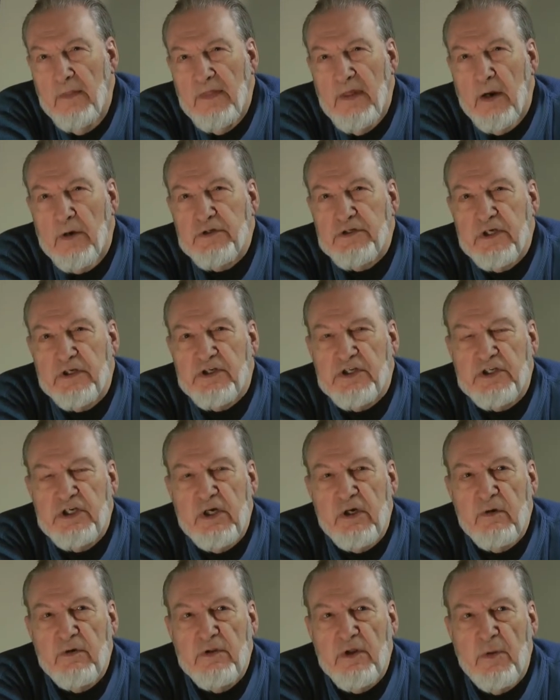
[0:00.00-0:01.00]
there was a
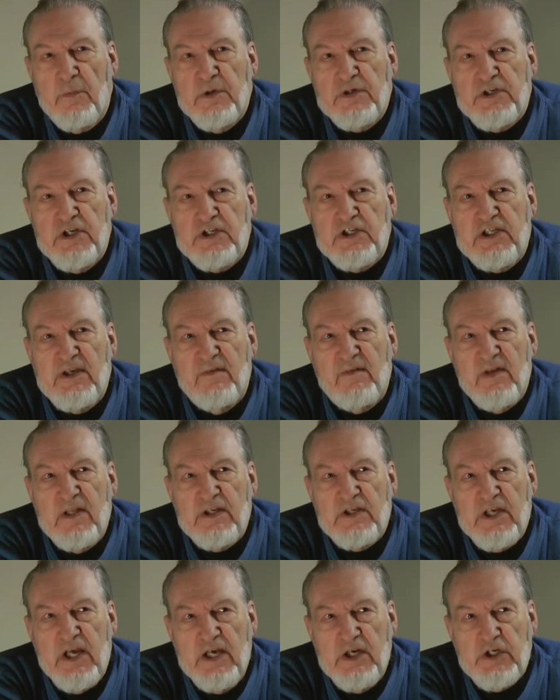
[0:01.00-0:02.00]

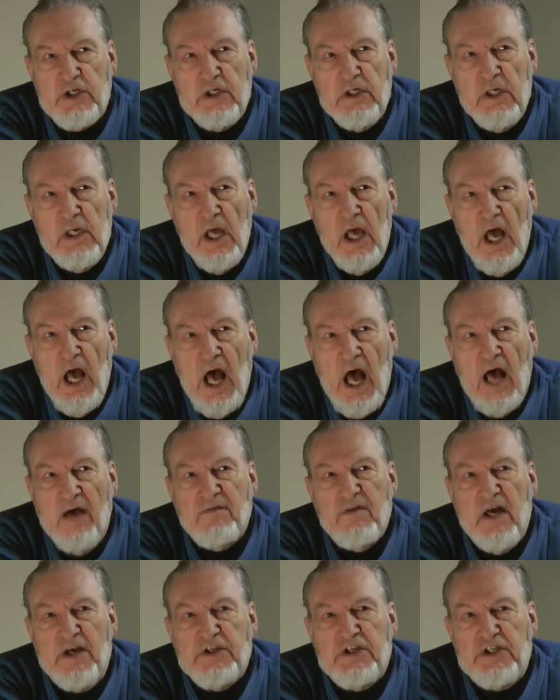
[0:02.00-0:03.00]
civilization
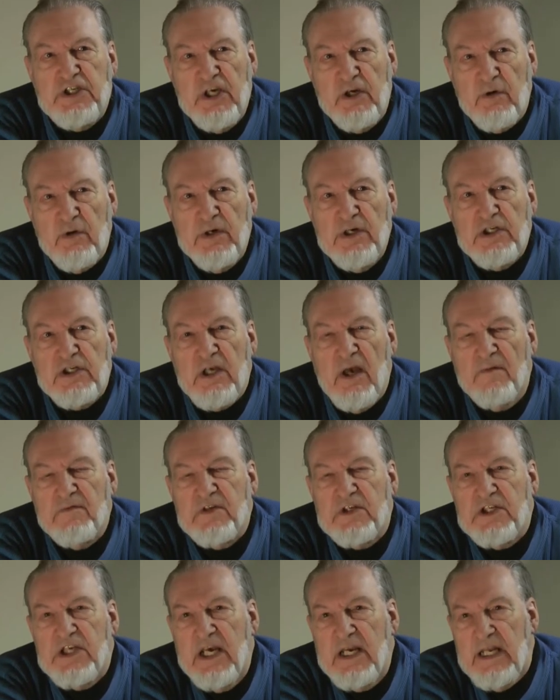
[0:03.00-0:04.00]
of a series of
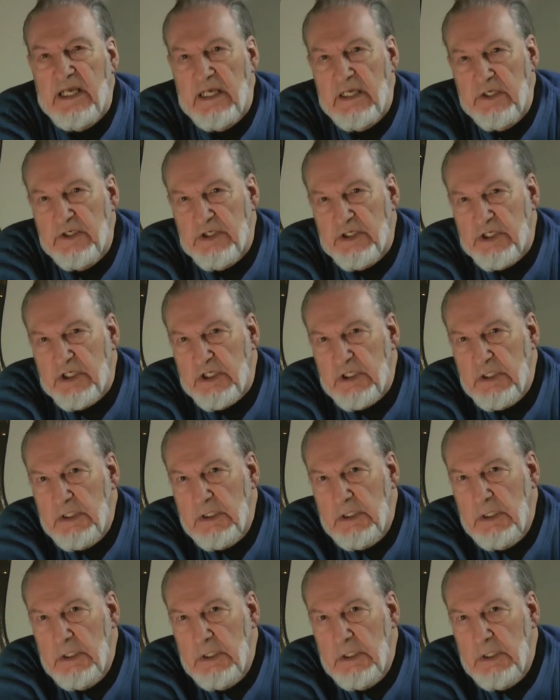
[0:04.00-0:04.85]
cities,